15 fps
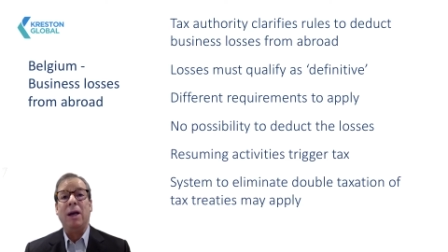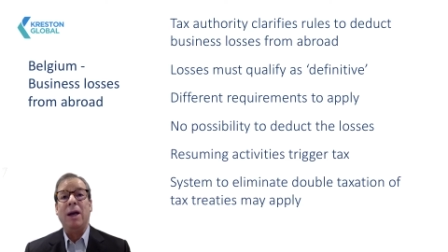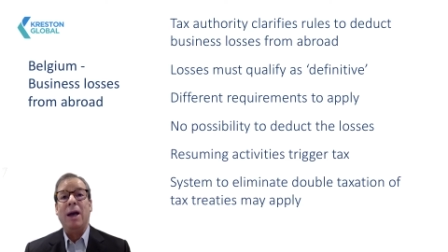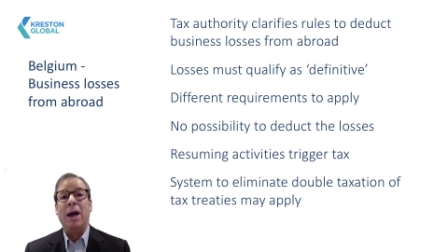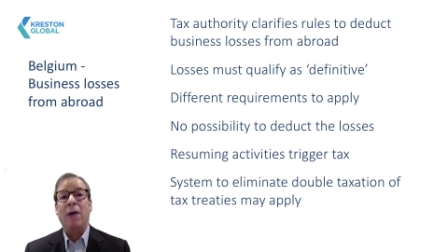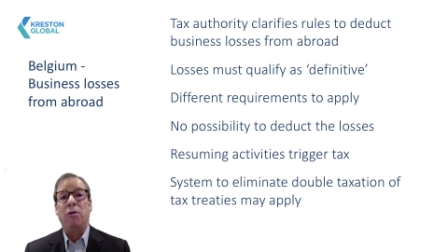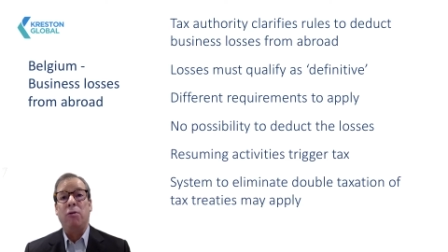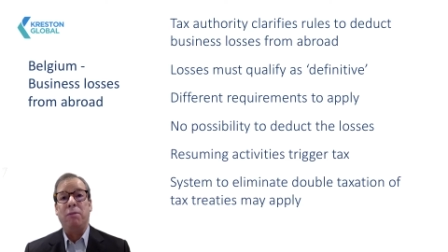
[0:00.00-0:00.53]

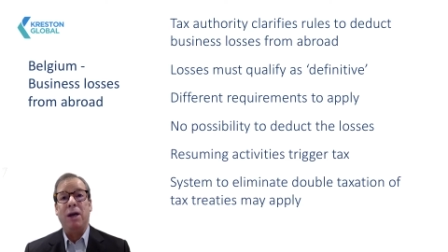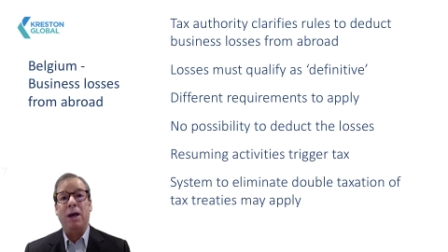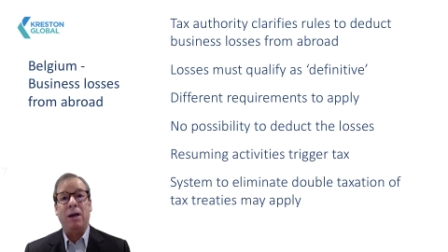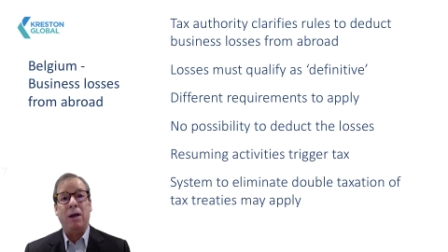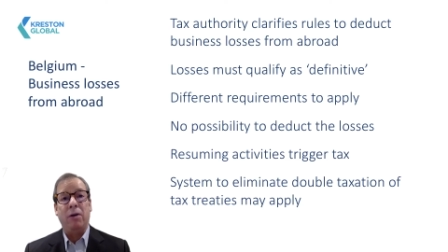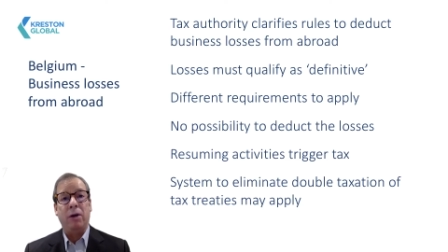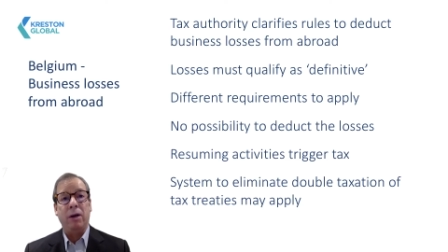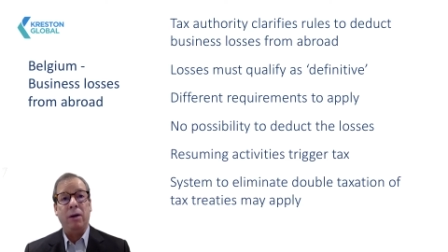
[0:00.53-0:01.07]
European
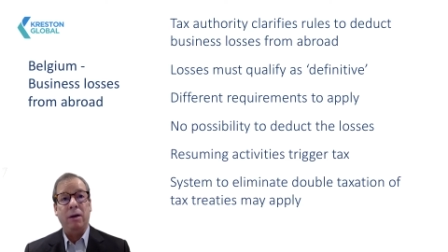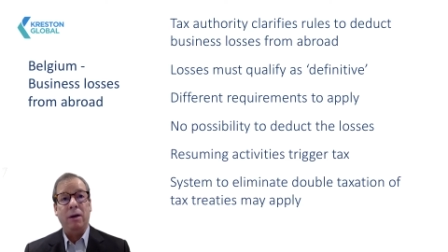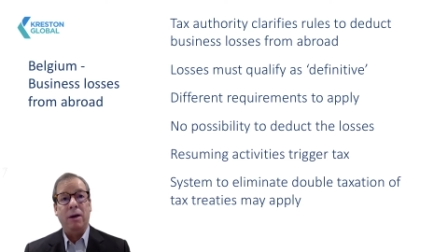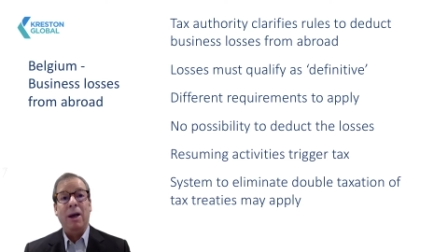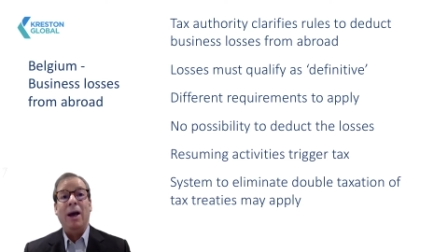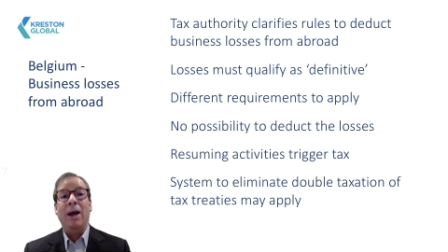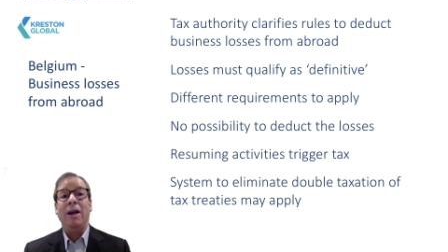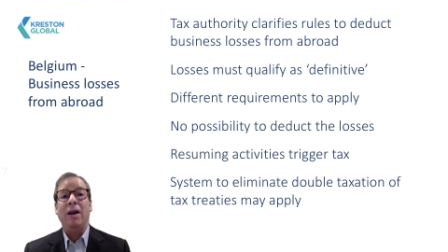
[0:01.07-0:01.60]
Area
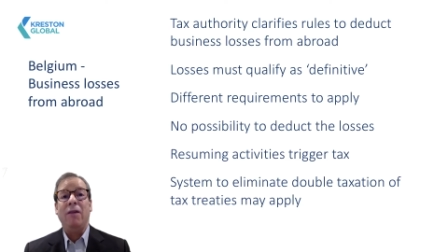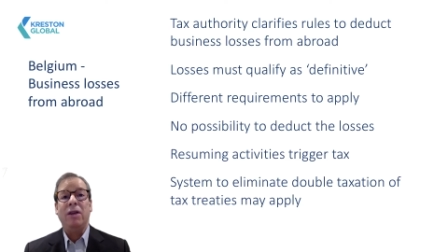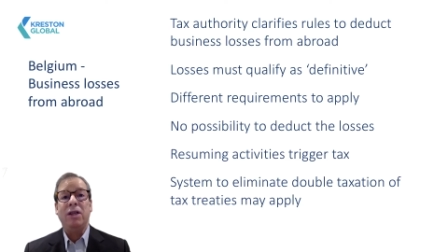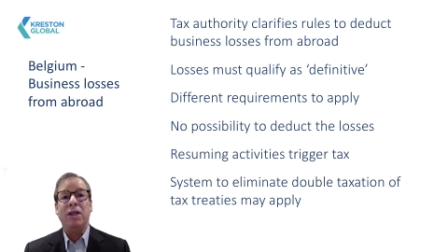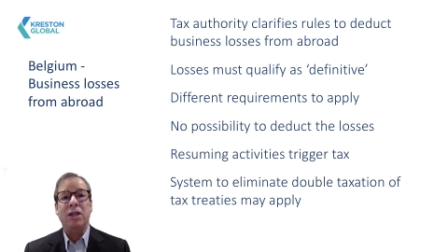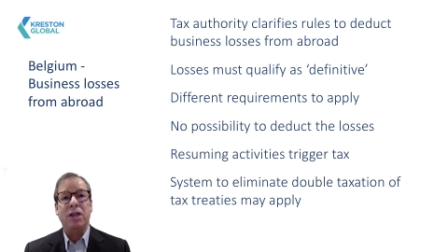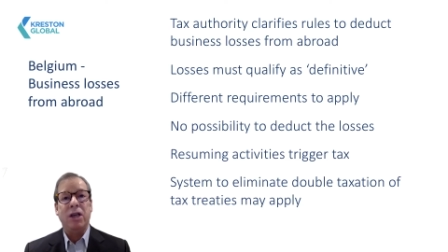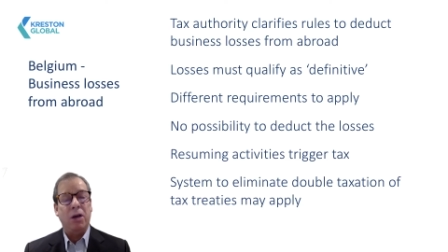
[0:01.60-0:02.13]
and have a
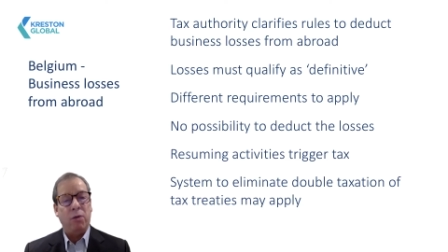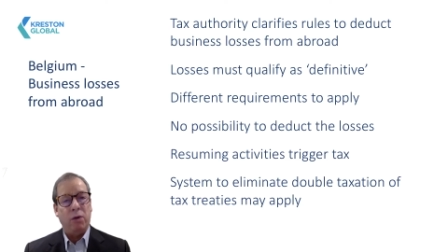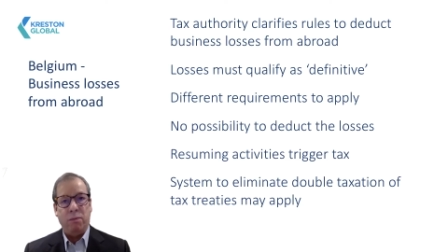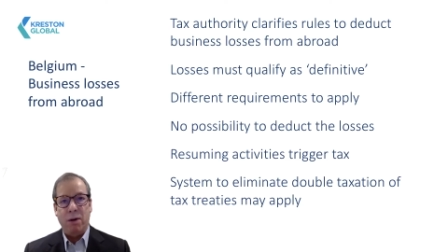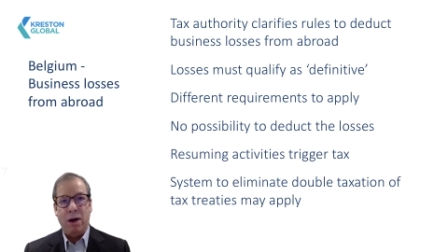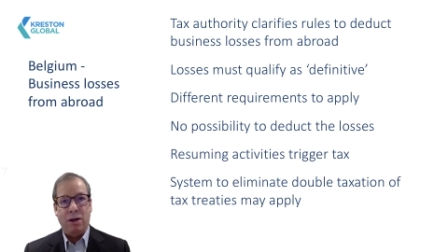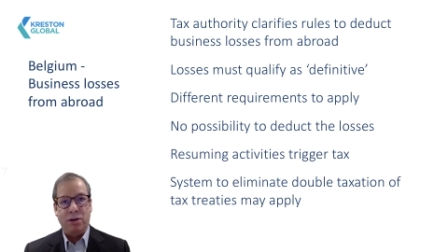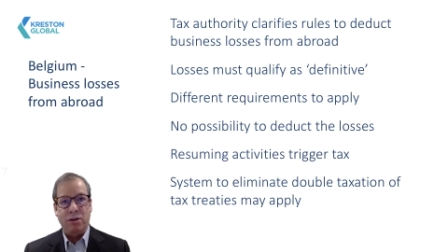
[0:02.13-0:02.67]
DTA with
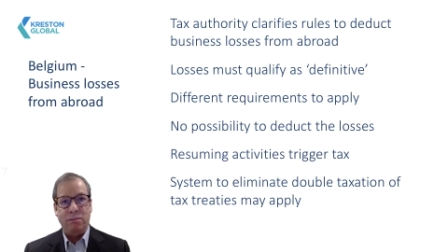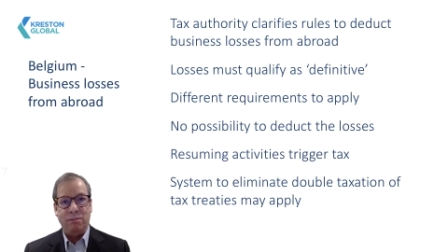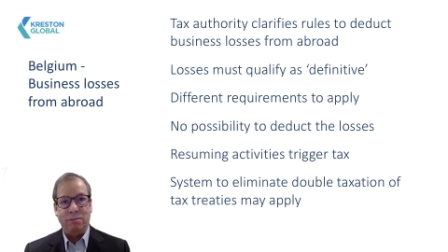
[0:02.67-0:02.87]
Belgium.